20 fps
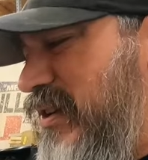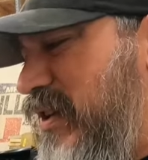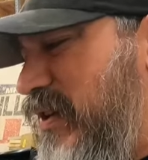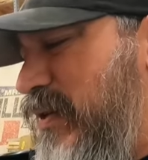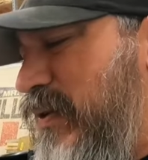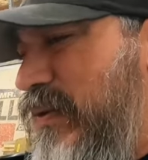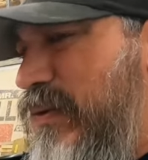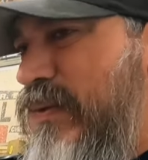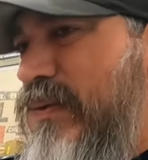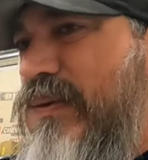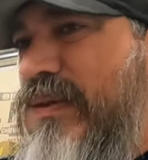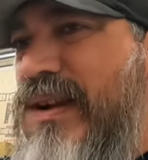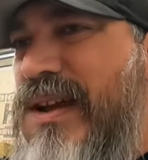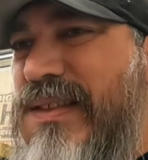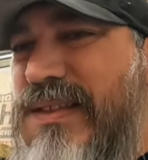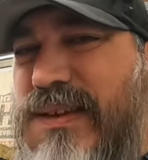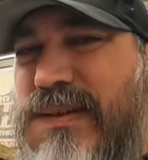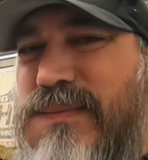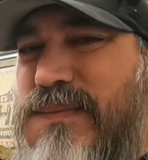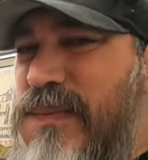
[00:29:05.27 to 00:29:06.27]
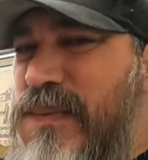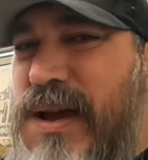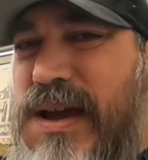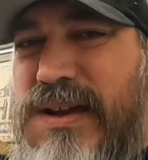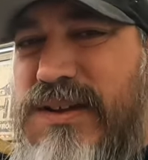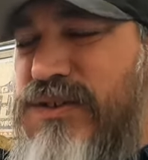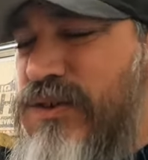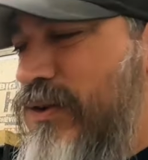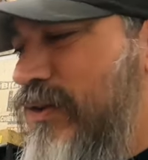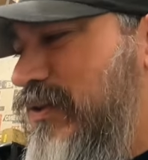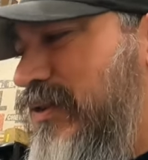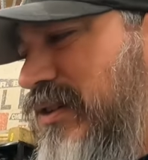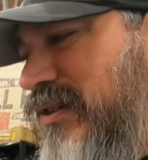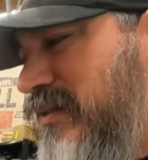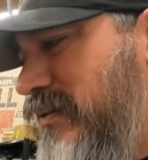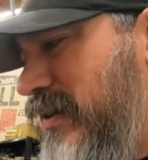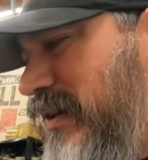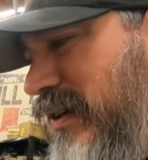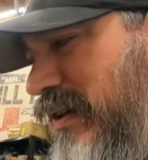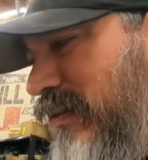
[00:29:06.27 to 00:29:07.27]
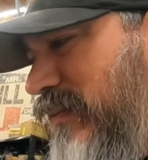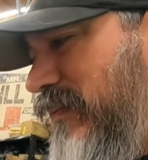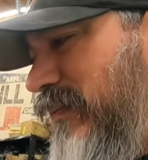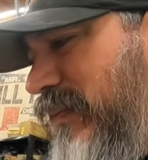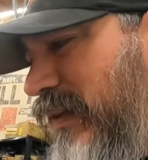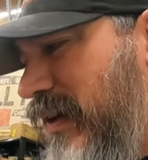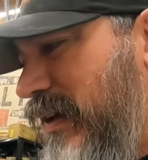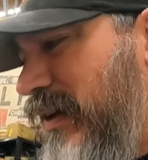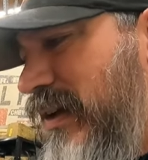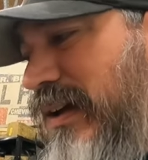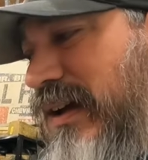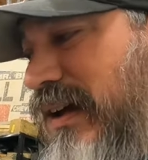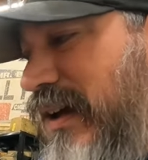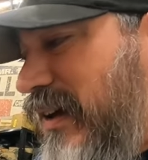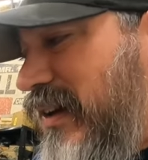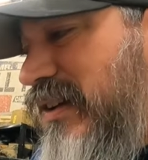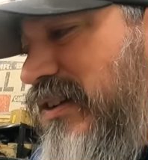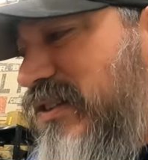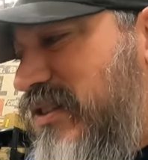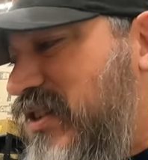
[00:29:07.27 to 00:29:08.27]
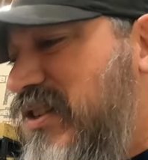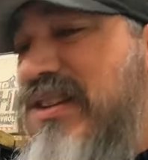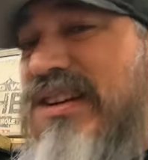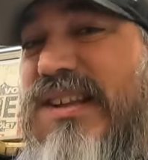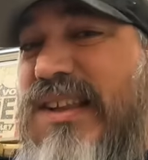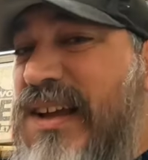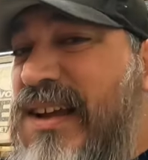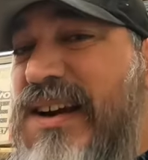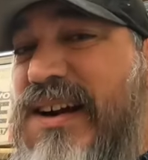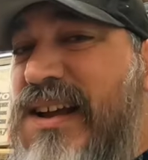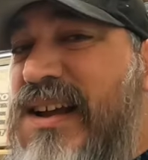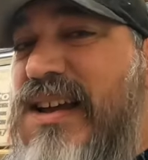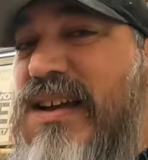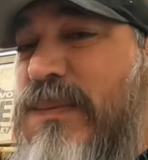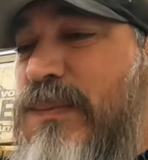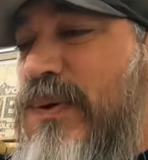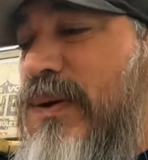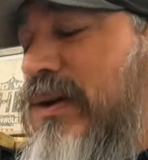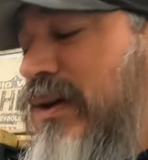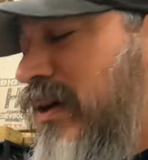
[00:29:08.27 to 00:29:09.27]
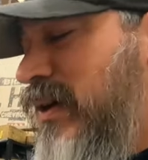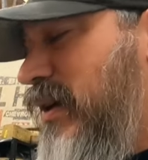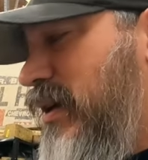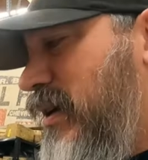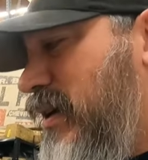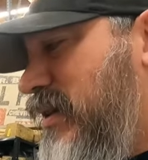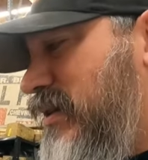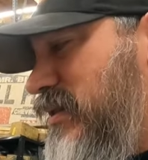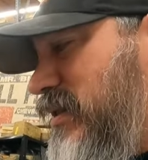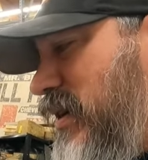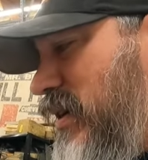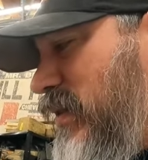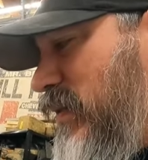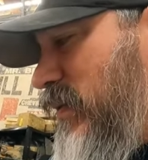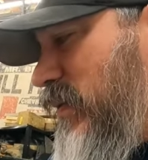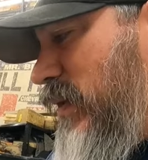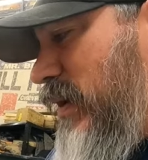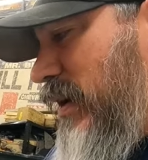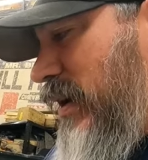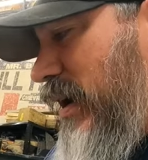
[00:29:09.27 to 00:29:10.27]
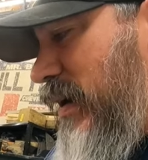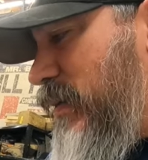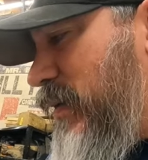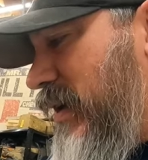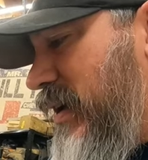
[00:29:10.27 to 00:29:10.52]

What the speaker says: to do. Nothing major, just, you know, just cleaning up. So I'm